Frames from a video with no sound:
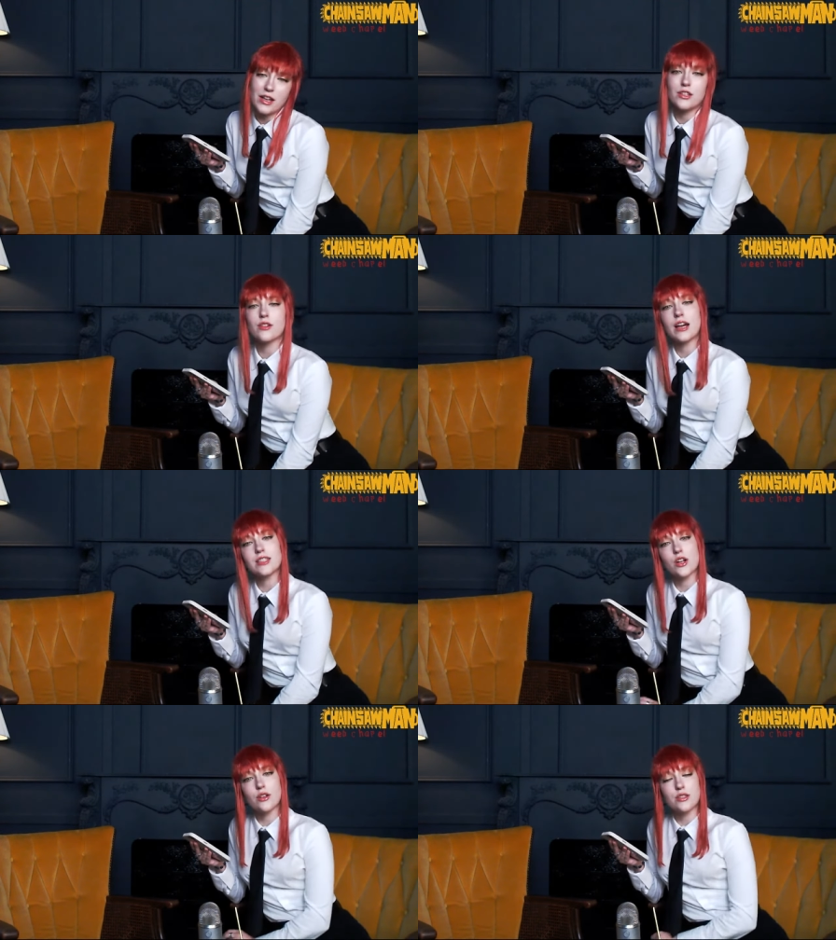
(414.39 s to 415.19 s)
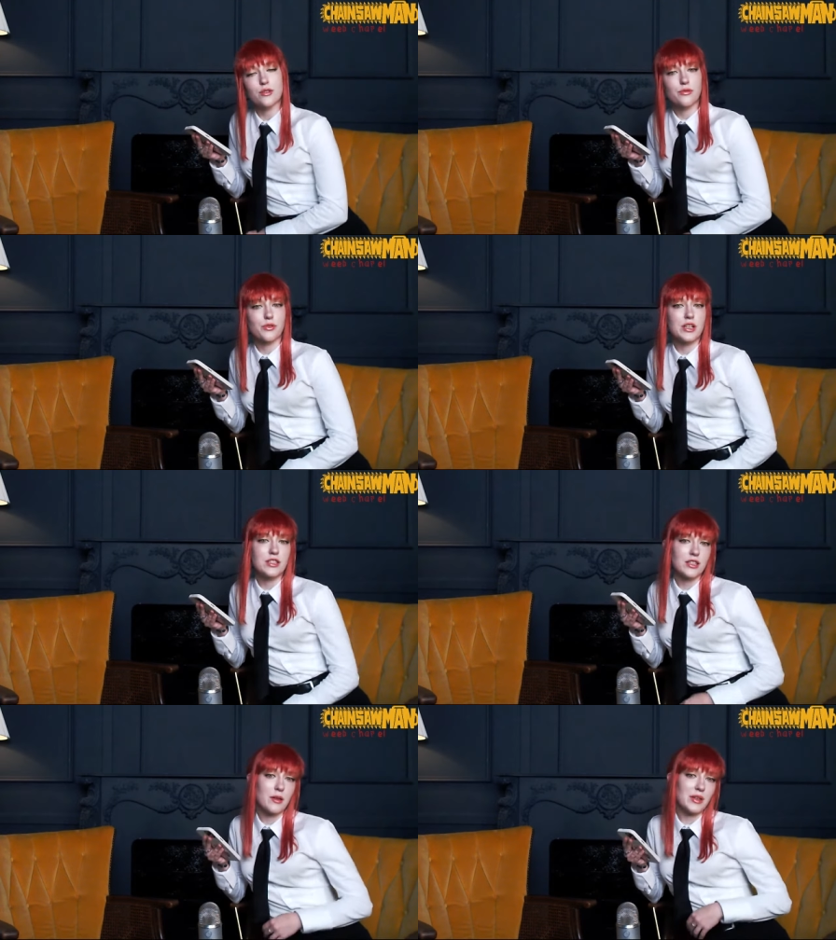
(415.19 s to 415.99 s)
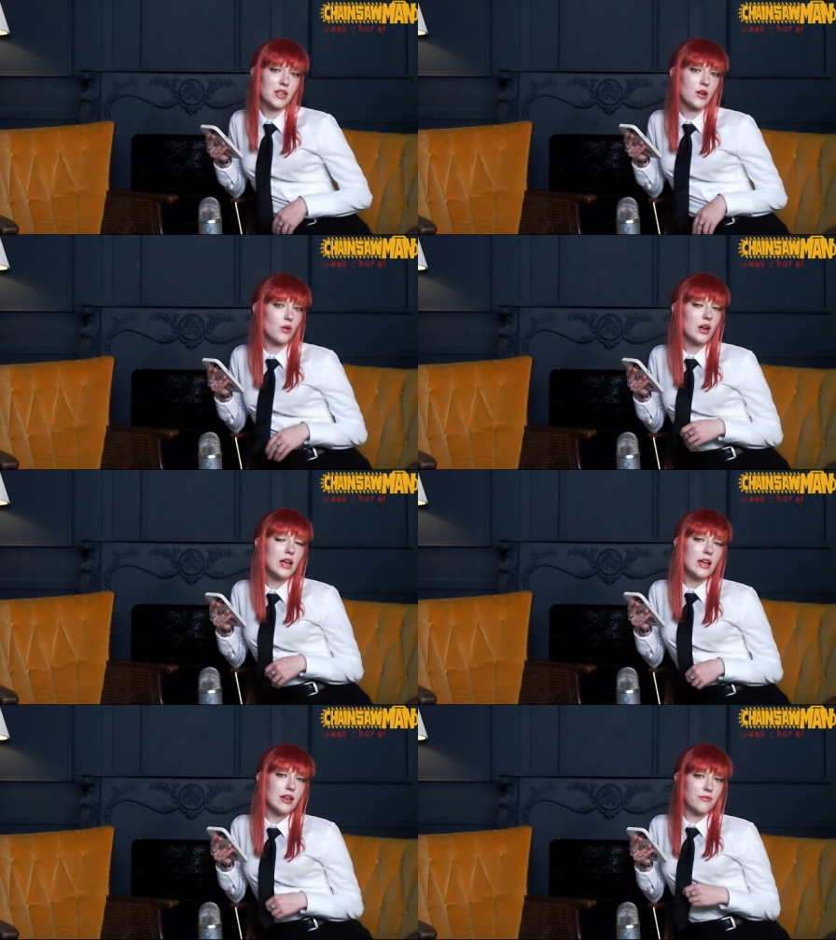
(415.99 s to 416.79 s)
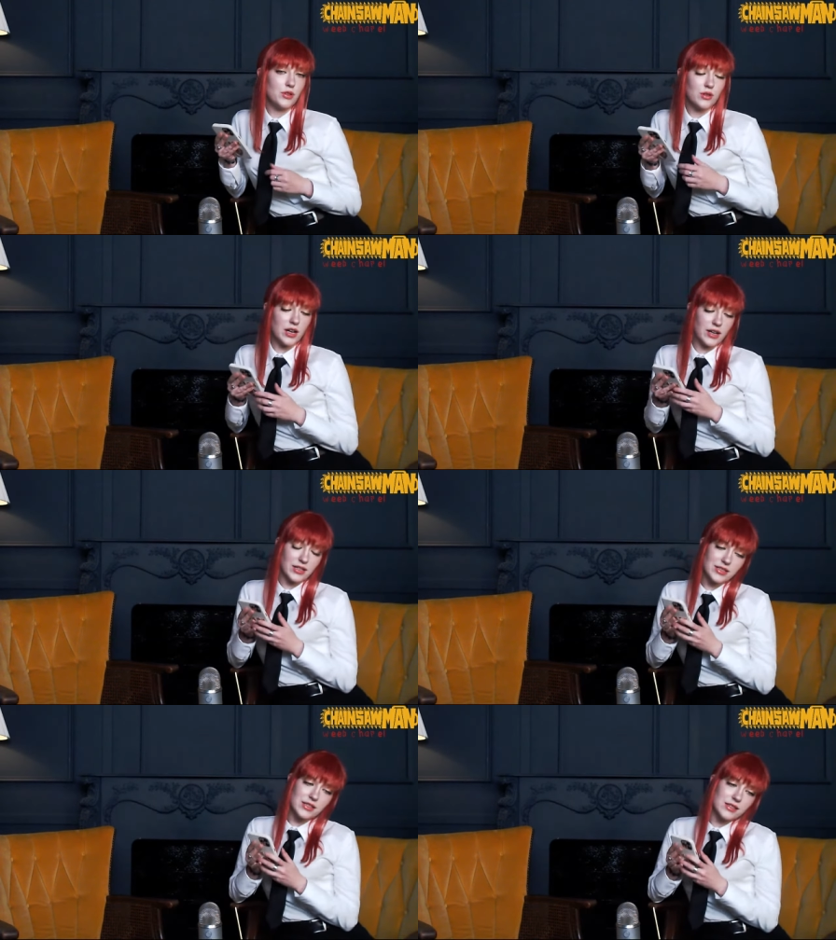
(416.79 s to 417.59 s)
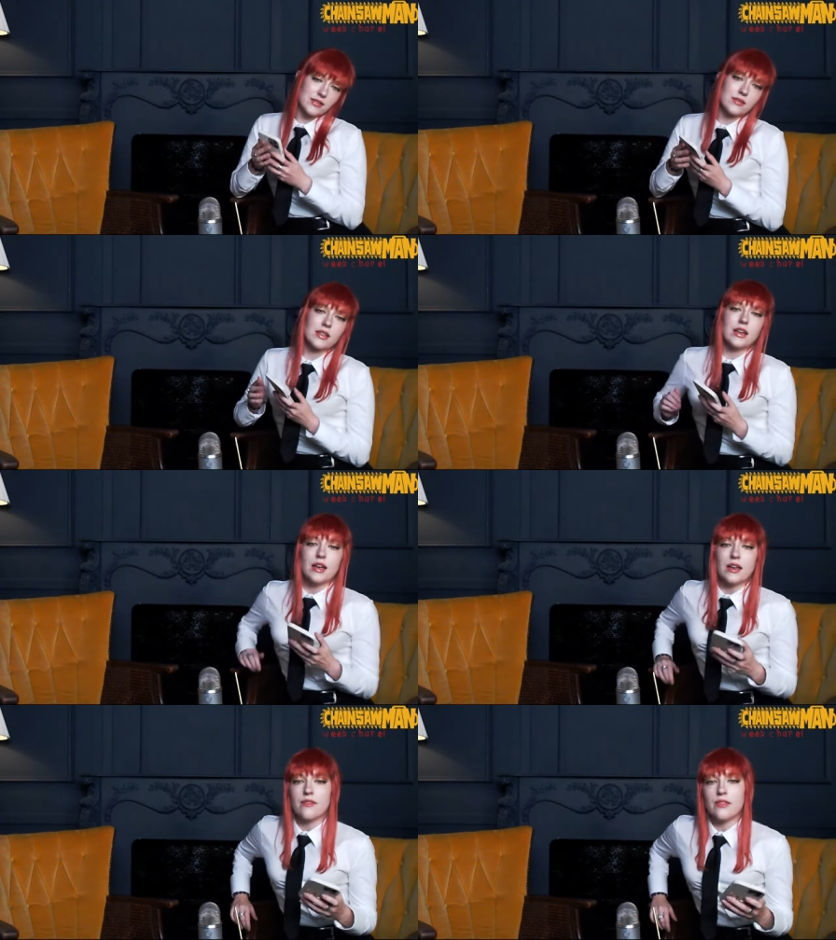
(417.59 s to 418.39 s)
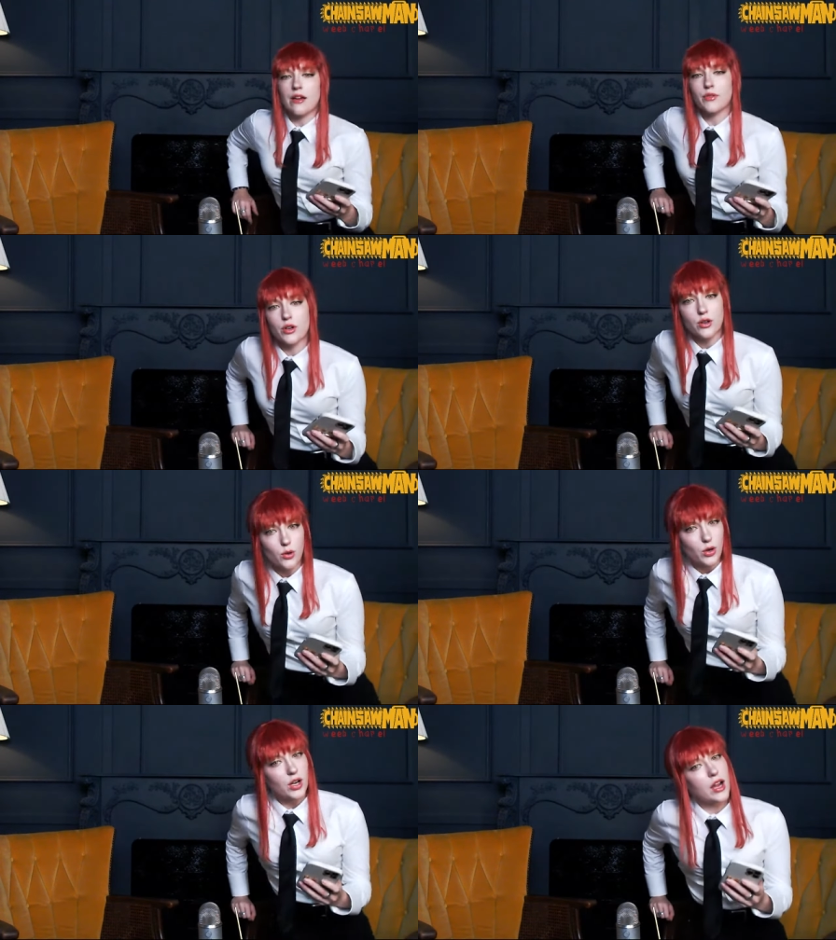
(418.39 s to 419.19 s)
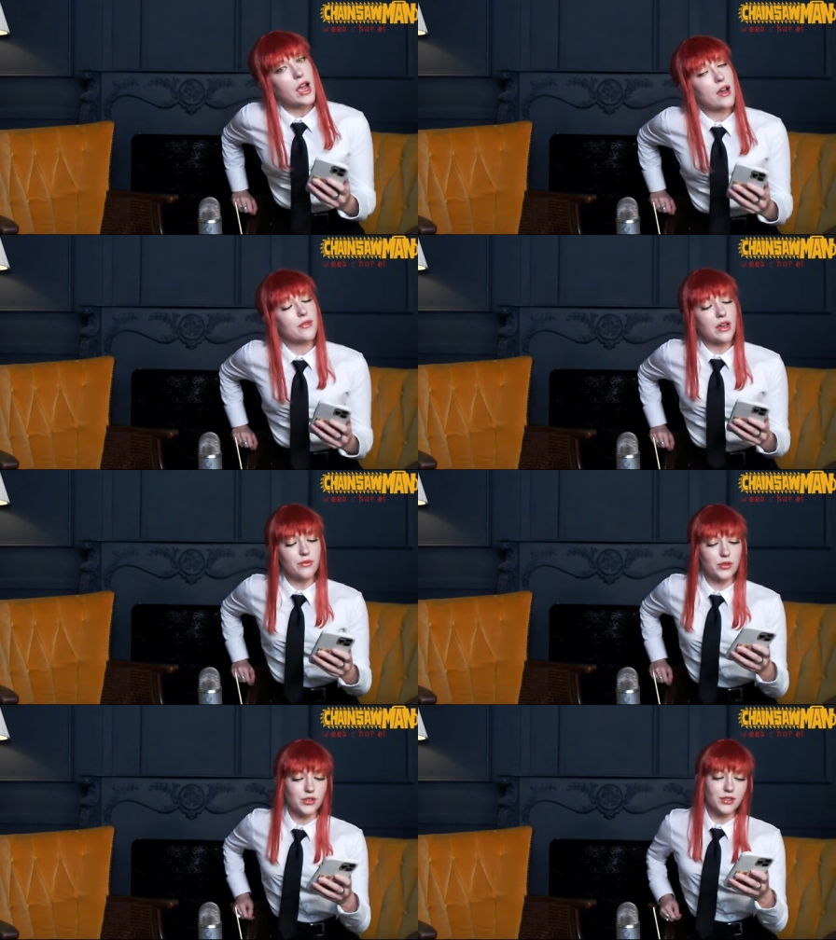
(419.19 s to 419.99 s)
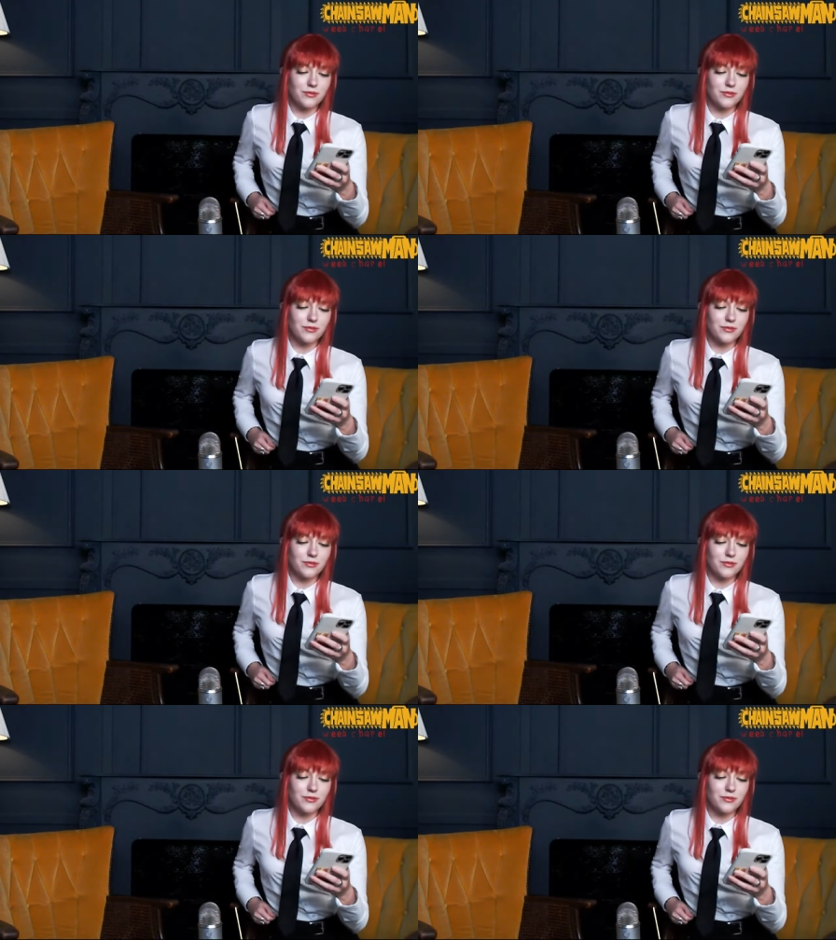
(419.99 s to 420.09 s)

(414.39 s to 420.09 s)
And you guys are also free to let me know if you guys never or have ever'd.